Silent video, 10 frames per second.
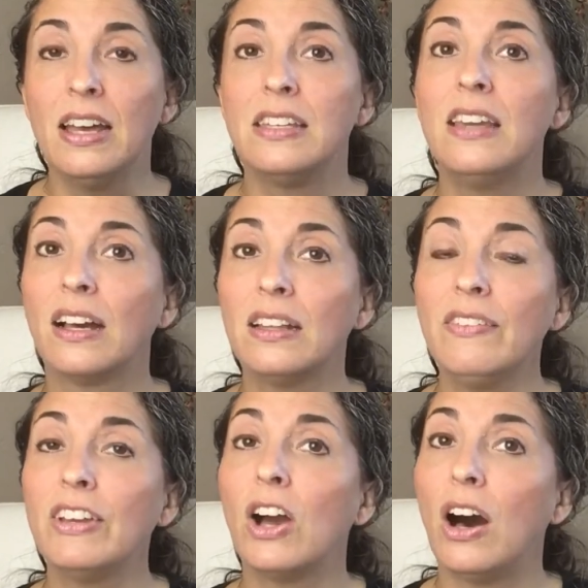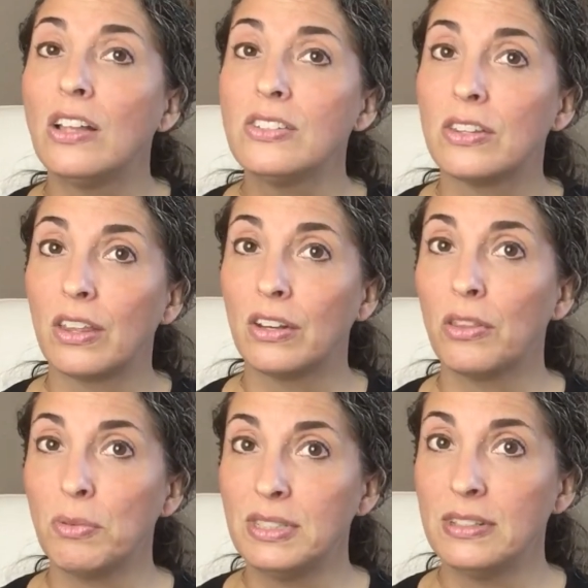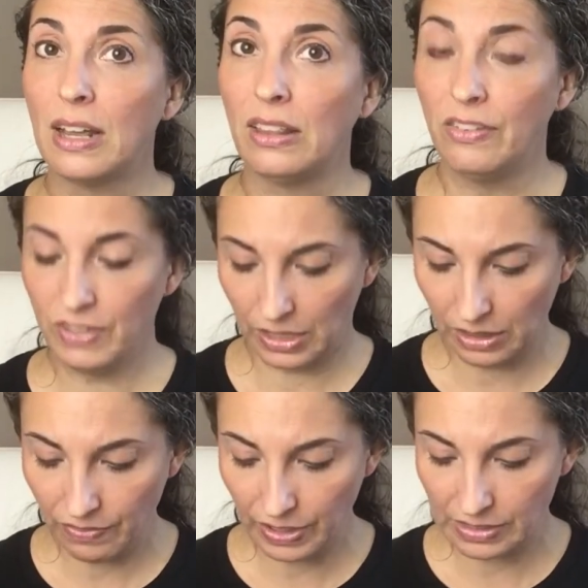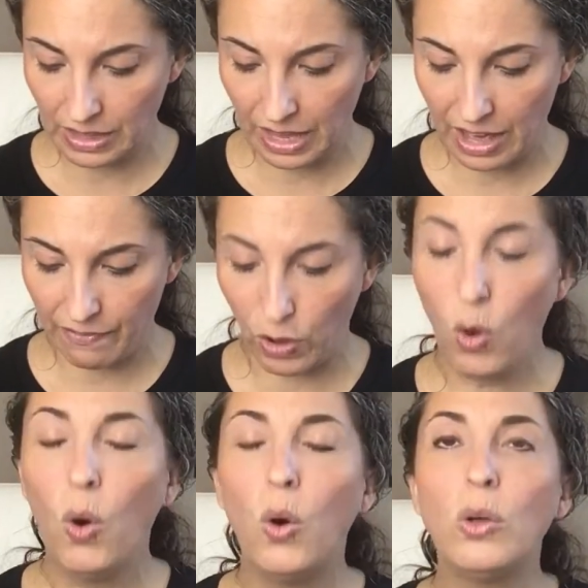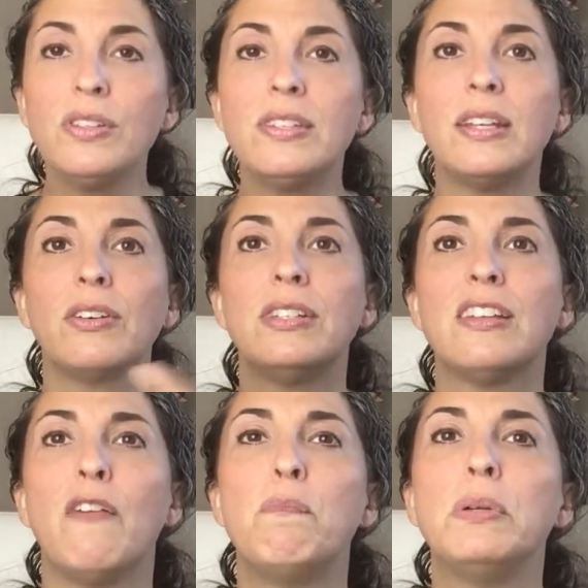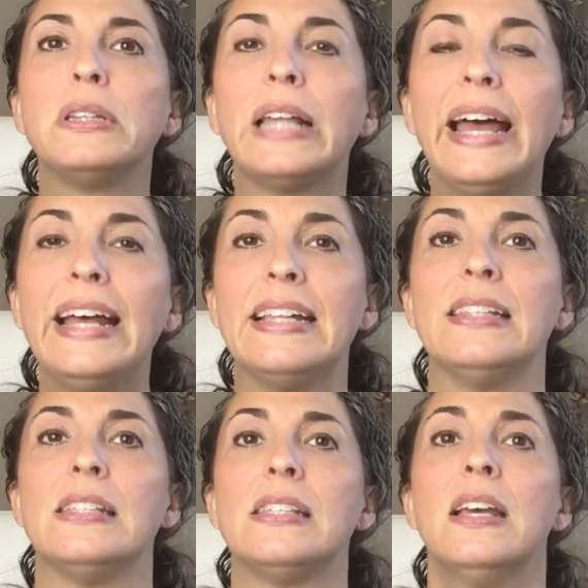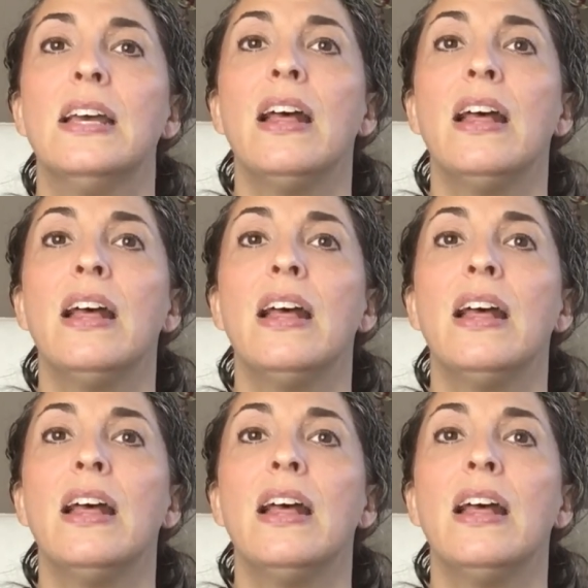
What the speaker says: Young Living also, another reason I love Young Living is they have a whole series of blends